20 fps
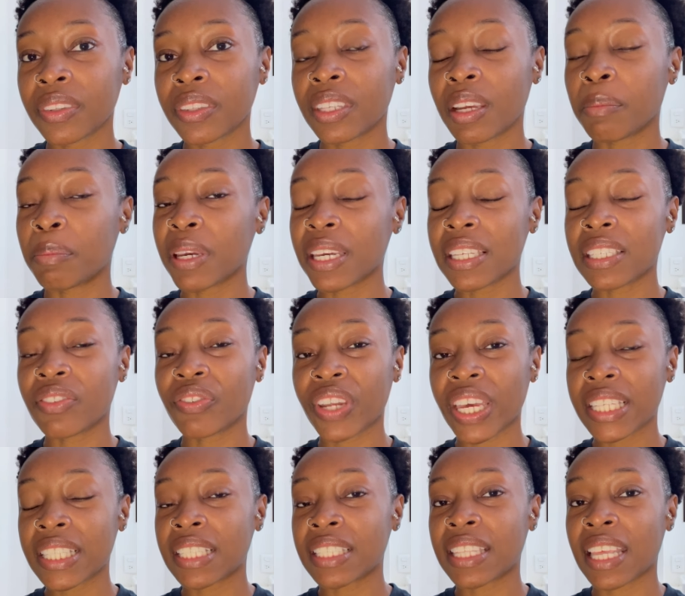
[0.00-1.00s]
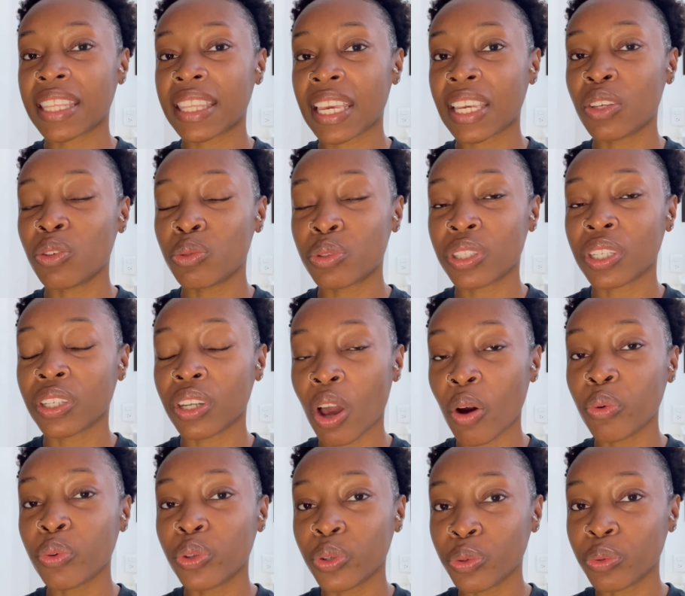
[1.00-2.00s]
Their biggest flex is that they used to
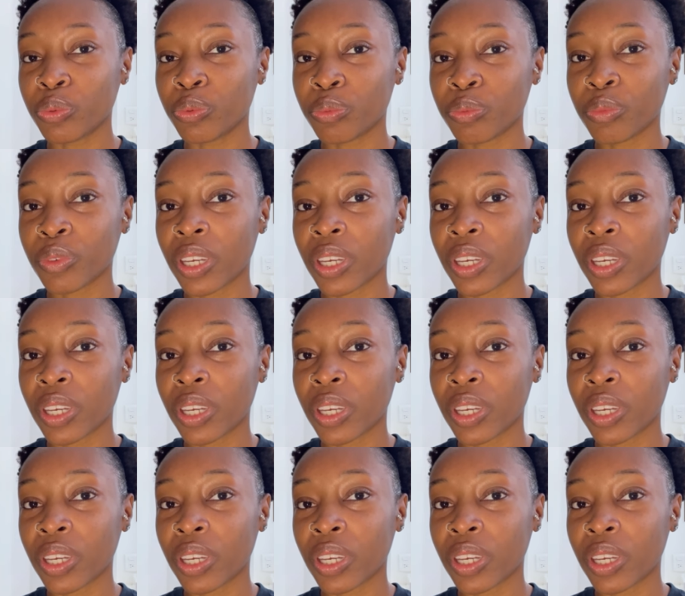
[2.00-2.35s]
know you.